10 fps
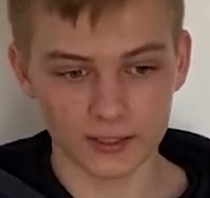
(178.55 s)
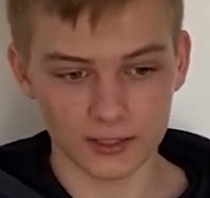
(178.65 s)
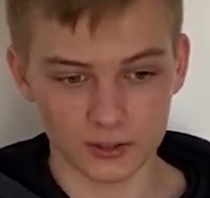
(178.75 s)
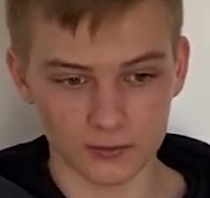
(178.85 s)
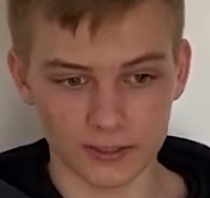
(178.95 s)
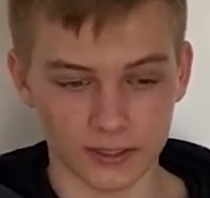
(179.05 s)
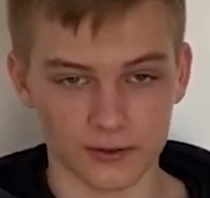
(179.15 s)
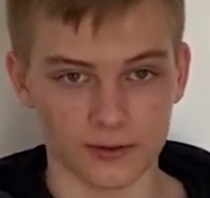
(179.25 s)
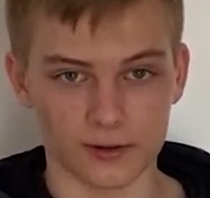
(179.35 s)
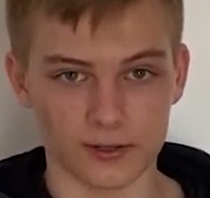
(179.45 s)
do
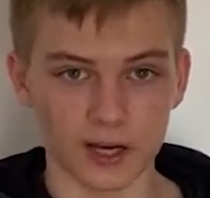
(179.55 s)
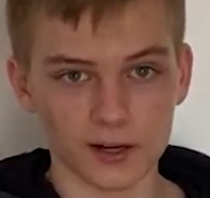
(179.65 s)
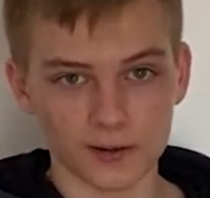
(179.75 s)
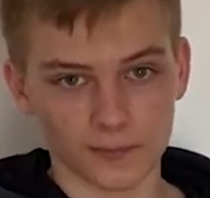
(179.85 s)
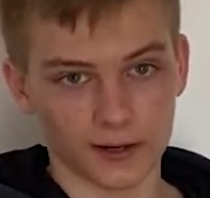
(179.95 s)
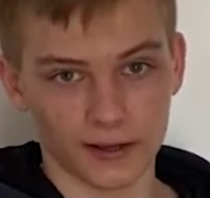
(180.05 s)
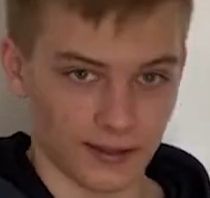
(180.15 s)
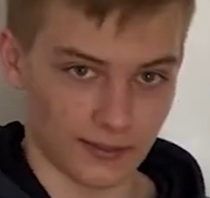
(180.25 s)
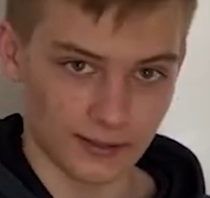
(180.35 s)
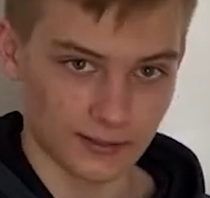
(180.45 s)
cellular automata in
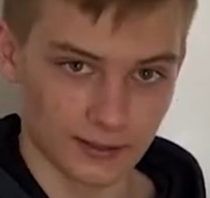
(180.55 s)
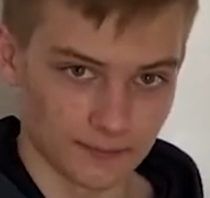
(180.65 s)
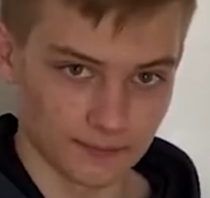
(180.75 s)
this